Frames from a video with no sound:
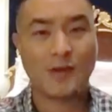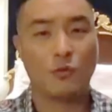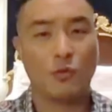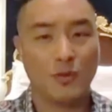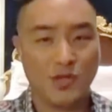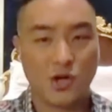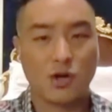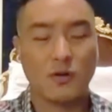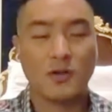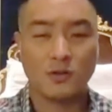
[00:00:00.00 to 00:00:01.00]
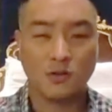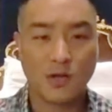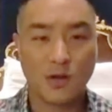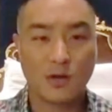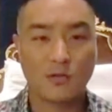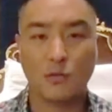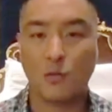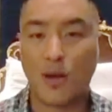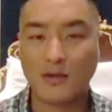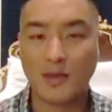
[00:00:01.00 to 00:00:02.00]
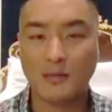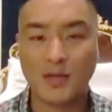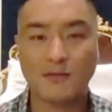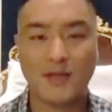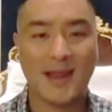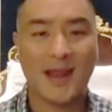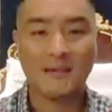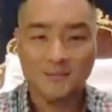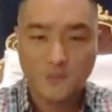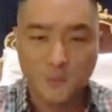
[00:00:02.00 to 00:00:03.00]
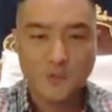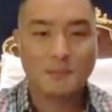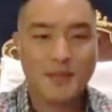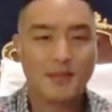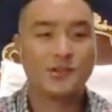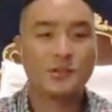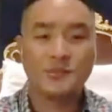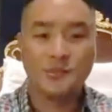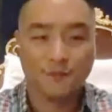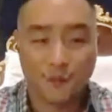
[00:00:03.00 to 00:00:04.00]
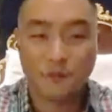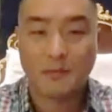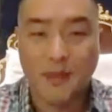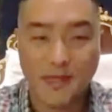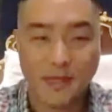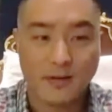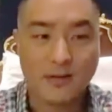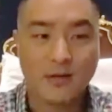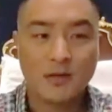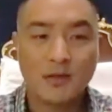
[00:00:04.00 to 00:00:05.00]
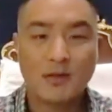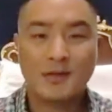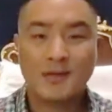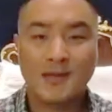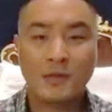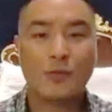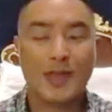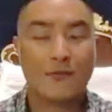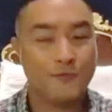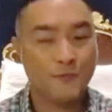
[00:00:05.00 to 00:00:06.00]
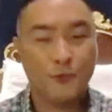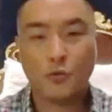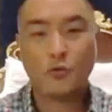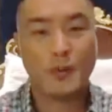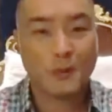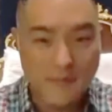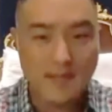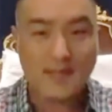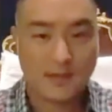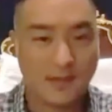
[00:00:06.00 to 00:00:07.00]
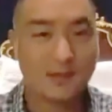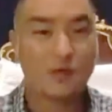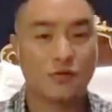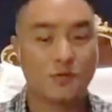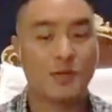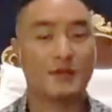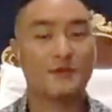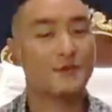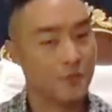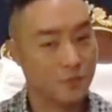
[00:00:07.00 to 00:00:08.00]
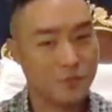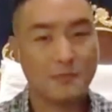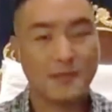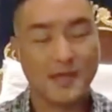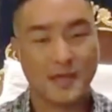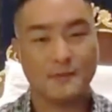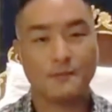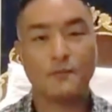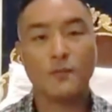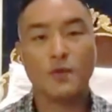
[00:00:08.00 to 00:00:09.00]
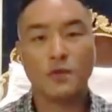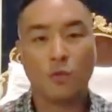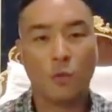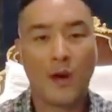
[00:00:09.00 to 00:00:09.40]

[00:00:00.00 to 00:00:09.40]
the Mashiach will return to the earth? Why do they believe that and have full dominion? Some say full dominion. He will have full dominion. Come on, somebody, full dominion.